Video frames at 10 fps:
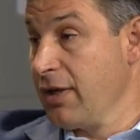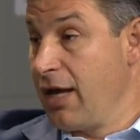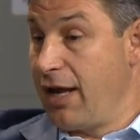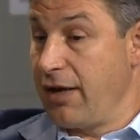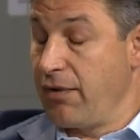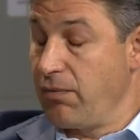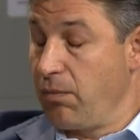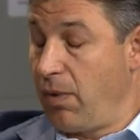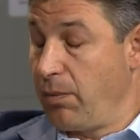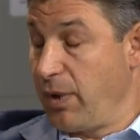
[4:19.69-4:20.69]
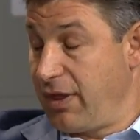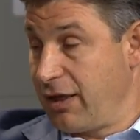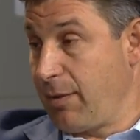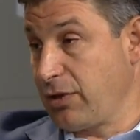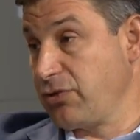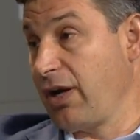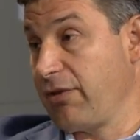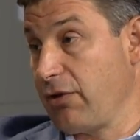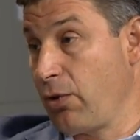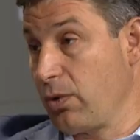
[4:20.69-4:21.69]
And when we think about
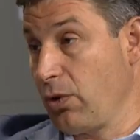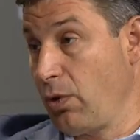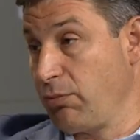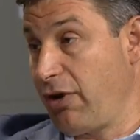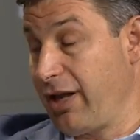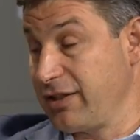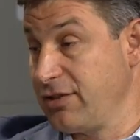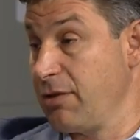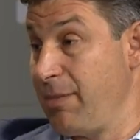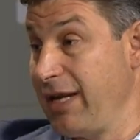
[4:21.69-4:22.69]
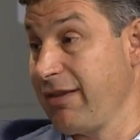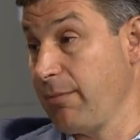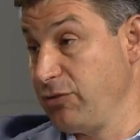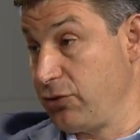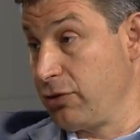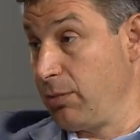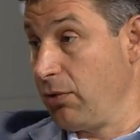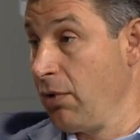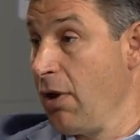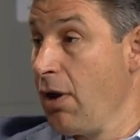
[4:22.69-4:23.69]
strengthening our core loan products is to make them
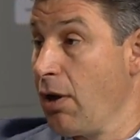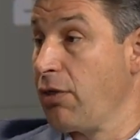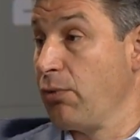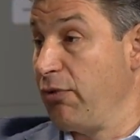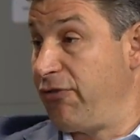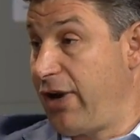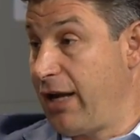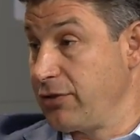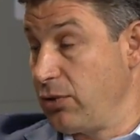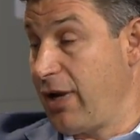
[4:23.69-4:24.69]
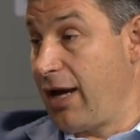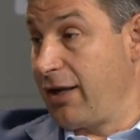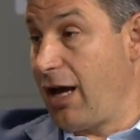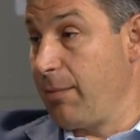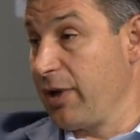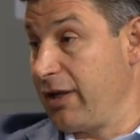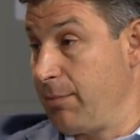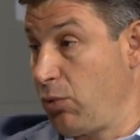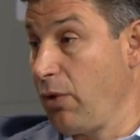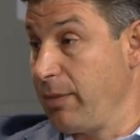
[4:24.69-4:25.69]
durable through a financial and economic and
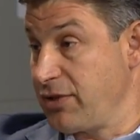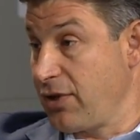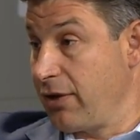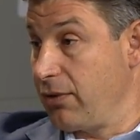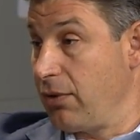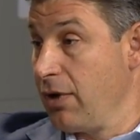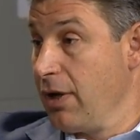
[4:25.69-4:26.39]
employment cycle.